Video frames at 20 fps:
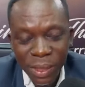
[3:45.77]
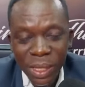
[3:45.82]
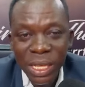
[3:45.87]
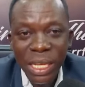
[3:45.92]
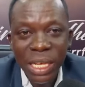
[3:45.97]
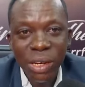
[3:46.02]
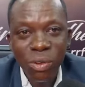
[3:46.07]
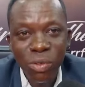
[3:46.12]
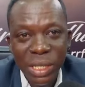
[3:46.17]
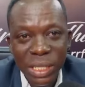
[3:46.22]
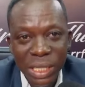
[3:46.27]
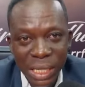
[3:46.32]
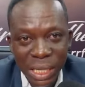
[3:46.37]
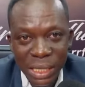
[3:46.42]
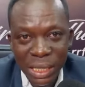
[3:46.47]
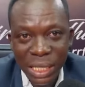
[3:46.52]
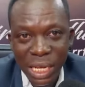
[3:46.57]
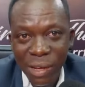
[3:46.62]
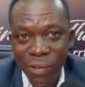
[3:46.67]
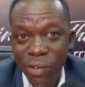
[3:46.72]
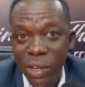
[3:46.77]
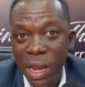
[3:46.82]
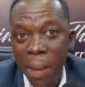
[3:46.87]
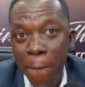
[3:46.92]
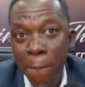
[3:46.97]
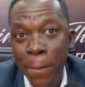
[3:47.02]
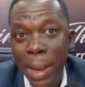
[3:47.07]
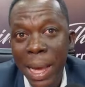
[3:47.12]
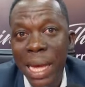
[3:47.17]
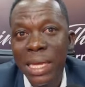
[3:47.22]
in recent time, for the
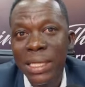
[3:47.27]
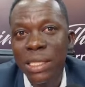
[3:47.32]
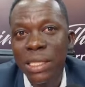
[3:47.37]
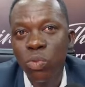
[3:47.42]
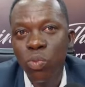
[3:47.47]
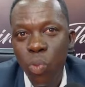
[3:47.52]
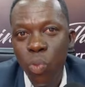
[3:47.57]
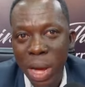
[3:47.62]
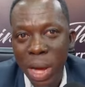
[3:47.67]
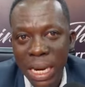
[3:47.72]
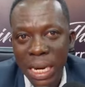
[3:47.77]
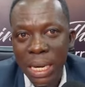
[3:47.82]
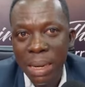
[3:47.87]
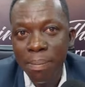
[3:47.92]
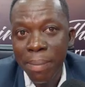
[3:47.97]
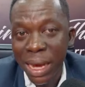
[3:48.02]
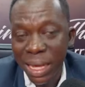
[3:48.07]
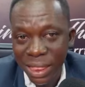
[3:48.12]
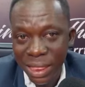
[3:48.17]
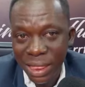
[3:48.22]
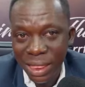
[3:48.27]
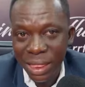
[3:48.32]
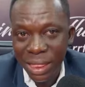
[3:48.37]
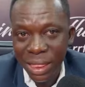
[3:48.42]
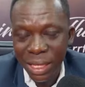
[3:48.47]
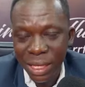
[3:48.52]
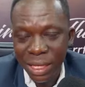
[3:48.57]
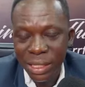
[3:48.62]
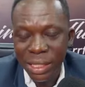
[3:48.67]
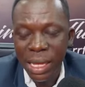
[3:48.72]
past one month,
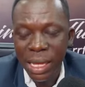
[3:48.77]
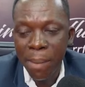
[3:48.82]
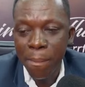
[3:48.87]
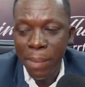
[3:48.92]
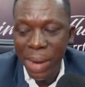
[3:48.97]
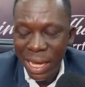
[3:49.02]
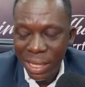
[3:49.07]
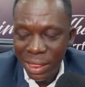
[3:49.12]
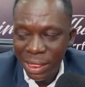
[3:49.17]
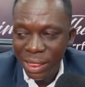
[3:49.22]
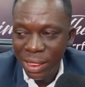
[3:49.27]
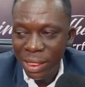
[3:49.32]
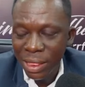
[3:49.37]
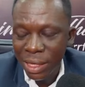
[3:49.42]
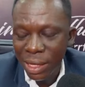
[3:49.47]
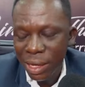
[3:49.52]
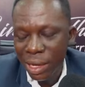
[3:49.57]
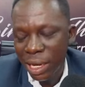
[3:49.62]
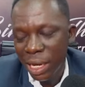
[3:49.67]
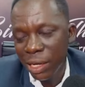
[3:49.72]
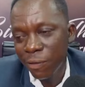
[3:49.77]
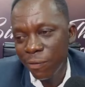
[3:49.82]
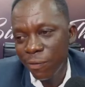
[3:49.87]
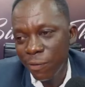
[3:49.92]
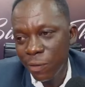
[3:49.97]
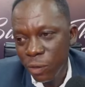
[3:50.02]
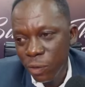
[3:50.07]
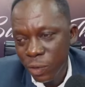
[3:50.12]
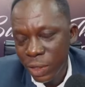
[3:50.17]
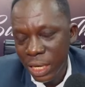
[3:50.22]
okay. the month and
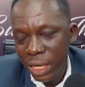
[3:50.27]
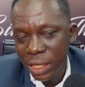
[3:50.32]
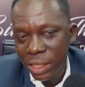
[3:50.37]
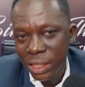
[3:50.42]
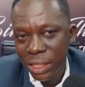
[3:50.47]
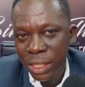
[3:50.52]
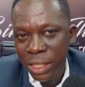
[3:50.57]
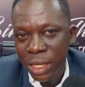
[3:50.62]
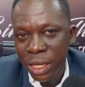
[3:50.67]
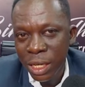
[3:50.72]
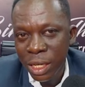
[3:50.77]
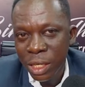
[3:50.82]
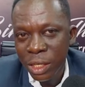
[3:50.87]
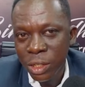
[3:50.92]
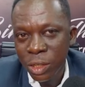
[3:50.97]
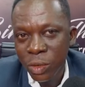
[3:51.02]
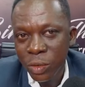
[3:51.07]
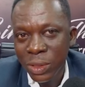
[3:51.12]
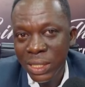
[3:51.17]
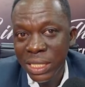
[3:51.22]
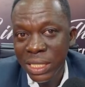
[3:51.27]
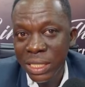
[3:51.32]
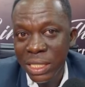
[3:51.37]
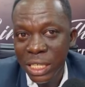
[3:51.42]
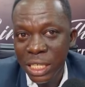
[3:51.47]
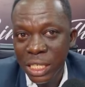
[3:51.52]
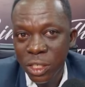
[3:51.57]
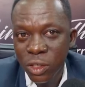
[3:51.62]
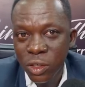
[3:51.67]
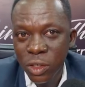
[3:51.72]
few days. So
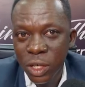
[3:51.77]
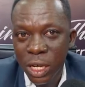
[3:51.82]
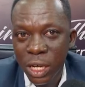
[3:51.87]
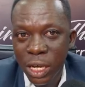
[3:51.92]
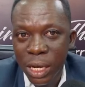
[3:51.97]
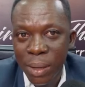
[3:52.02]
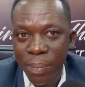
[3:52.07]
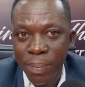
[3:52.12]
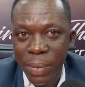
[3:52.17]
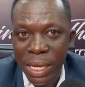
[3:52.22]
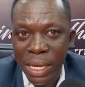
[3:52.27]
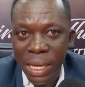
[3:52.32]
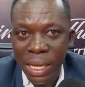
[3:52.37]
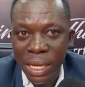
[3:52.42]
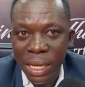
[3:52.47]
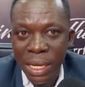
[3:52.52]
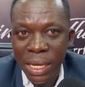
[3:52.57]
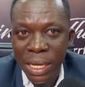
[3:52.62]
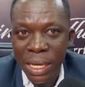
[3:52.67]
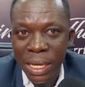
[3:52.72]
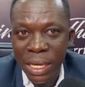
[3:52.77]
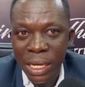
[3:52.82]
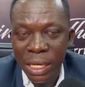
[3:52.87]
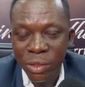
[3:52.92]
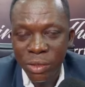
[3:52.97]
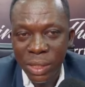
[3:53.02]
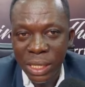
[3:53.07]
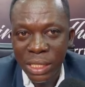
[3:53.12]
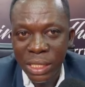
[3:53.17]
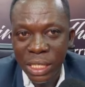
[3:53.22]
16 uh, May, mm -hmm. uh,
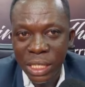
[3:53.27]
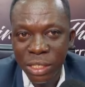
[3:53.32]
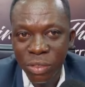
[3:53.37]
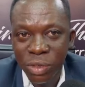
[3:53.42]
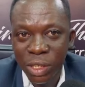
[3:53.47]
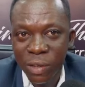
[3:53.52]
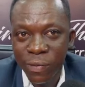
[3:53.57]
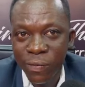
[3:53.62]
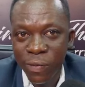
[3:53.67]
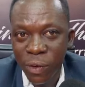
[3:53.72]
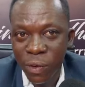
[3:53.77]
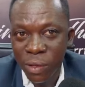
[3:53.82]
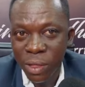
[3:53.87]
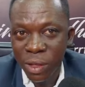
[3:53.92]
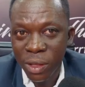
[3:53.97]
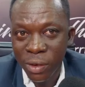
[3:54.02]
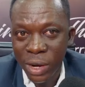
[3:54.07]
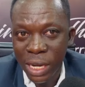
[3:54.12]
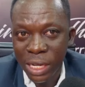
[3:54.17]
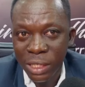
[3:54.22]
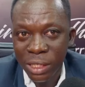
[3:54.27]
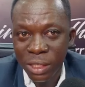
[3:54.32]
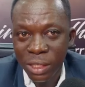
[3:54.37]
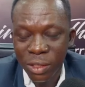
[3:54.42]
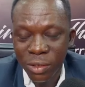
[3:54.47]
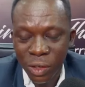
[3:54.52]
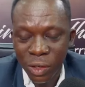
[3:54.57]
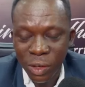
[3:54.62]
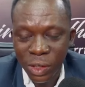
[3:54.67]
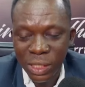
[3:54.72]
today's the 24, right?
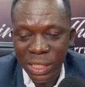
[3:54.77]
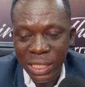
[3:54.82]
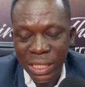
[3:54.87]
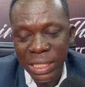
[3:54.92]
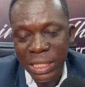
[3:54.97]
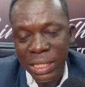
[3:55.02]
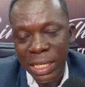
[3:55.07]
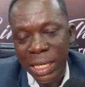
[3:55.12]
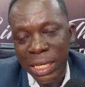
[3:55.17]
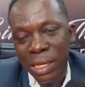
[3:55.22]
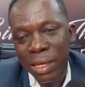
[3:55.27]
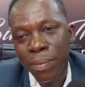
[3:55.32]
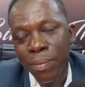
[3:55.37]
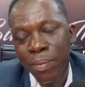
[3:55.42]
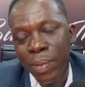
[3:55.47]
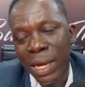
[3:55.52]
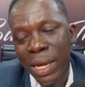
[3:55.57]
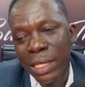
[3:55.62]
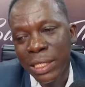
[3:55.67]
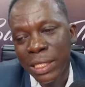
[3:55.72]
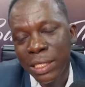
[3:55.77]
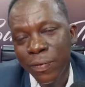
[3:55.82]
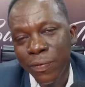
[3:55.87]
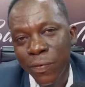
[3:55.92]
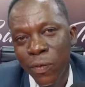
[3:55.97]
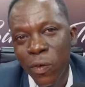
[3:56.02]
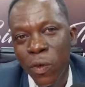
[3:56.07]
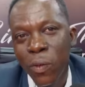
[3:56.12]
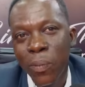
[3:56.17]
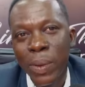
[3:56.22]
Yes. Okay, 16 plus
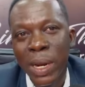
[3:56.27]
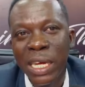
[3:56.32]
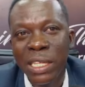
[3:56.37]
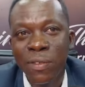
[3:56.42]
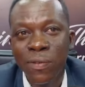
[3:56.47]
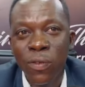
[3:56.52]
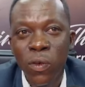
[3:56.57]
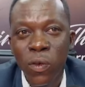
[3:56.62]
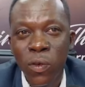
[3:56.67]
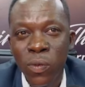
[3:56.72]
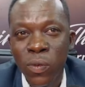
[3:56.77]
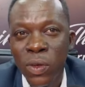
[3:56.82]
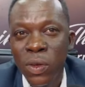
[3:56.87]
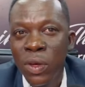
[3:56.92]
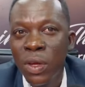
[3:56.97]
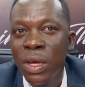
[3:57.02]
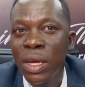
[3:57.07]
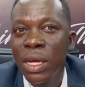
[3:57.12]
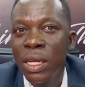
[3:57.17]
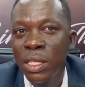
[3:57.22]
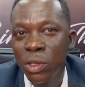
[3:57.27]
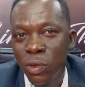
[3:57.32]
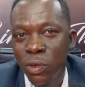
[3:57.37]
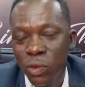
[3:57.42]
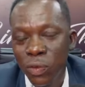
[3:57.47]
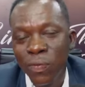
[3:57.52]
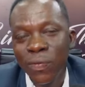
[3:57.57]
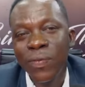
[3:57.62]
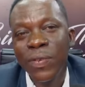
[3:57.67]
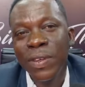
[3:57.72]
4 plus 4. Mm -hmm. So
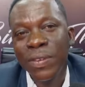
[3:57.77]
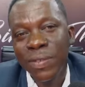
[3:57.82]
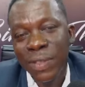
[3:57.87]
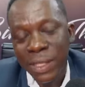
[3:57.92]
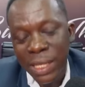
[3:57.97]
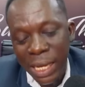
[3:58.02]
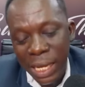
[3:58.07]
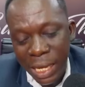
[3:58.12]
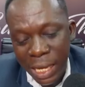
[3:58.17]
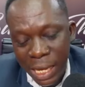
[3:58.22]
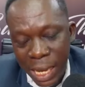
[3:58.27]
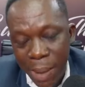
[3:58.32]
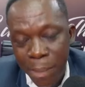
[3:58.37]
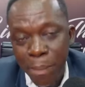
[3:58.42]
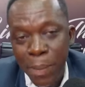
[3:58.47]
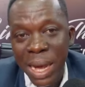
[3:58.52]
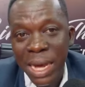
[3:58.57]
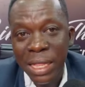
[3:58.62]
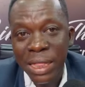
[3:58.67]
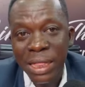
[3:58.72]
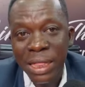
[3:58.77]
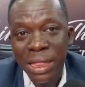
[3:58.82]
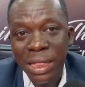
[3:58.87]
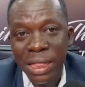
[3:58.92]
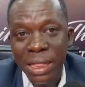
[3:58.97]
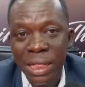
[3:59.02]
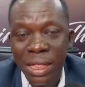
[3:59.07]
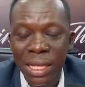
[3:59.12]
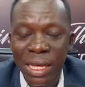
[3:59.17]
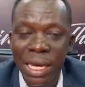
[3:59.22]
fifth, uh, a month
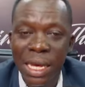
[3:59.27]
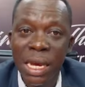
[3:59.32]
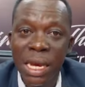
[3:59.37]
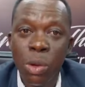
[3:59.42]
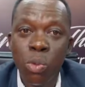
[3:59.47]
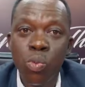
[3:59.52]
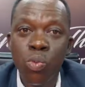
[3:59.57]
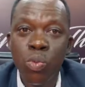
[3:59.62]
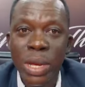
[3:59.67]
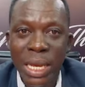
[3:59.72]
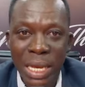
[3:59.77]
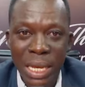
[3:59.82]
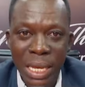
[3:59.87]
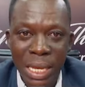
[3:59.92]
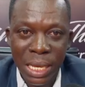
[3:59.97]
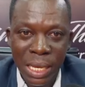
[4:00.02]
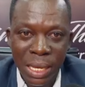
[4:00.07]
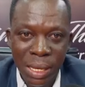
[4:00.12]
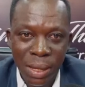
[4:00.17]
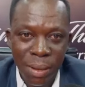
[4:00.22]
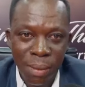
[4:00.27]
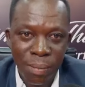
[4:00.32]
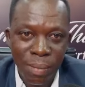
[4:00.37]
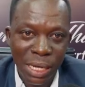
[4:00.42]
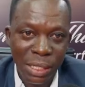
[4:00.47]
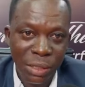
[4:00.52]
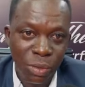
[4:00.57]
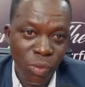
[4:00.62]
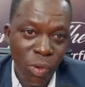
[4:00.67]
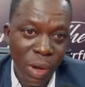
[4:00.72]
and a week yeah.
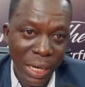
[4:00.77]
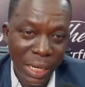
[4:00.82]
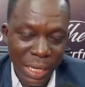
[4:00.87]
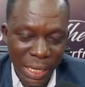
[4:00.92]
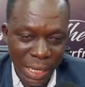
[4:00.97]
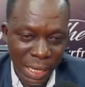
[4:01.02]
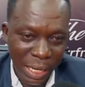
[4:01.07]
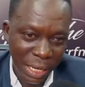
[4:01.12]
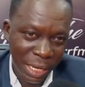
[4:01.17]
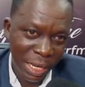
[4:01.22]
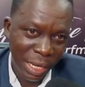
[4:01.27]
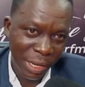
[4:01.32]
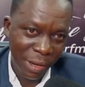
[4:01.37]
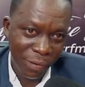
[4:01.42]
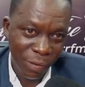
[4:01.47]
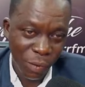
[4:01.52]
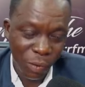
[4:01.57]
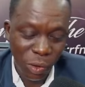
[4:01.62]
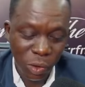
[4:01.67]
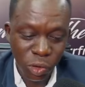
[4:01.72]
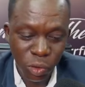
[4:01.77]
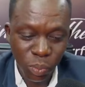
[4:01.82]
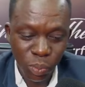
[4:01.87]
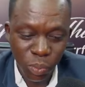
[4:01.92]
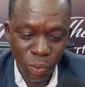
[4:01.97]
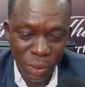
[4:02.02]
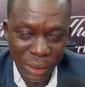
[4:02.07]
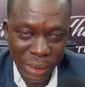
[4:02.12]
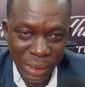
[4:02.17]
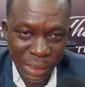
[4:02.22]
plus one day, mm -hmm. if you want to
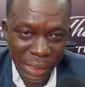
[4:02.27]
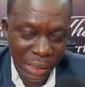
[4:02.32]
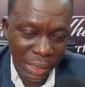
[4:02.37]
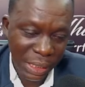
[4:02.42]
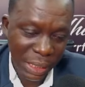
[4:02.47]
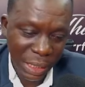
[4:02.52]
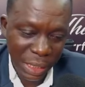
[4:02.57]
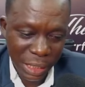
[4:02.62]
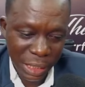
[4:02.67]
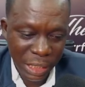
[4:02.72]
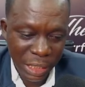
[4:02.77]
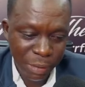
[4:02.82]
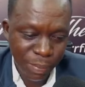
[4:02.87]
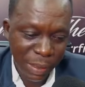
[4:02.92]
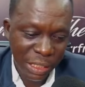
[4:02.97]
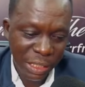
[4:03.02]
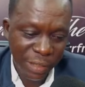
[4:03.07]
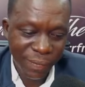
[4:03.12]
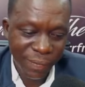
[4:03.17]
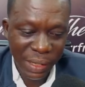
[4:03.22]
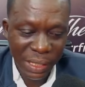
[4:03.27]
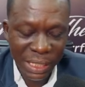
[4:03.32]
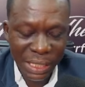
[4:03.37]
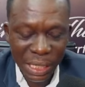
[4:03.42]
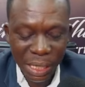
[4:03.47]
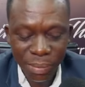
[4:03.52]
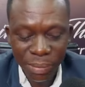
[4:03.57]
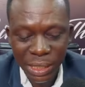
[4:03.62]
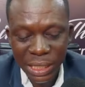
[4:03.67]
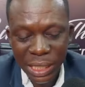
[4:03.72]
put it in, to be in exact. specific
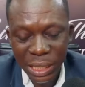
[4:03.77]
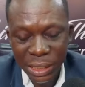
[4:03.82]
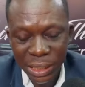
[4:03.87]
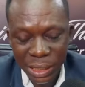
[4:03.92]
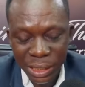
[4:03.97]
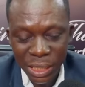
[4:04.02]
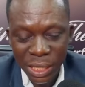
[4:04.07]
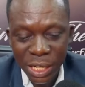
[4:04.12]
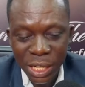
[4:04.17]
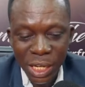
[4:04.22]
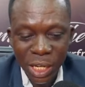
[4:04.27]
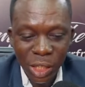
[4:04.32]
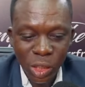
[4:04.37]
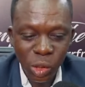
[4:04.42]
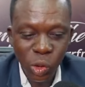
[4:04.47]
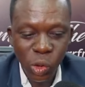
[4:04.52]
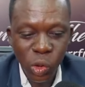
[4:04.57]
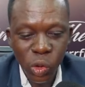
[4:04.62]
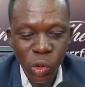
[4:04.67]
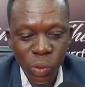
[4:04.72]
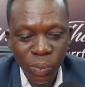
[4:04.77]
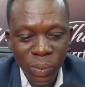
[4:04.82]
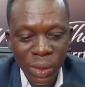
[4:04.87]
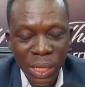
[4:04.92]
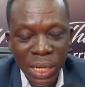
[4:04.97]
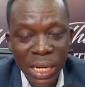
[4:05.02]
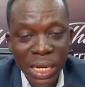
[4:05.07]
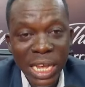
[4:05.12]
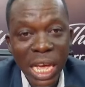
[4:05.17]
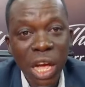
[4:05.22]
terms. Yes. So
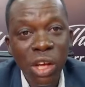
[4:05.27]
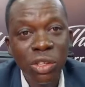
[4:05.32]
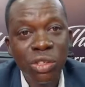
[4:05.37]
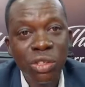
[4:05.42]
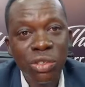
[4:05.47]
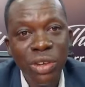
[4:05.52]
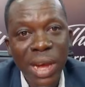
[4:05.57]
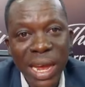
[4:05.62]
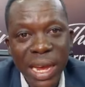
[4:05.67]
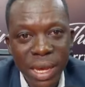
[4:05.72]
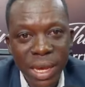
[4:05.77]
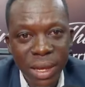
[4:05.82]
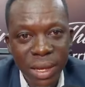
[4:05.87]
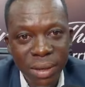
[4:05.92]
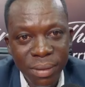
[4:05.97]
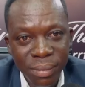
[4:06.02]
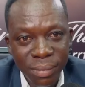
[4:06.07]
they are on strike.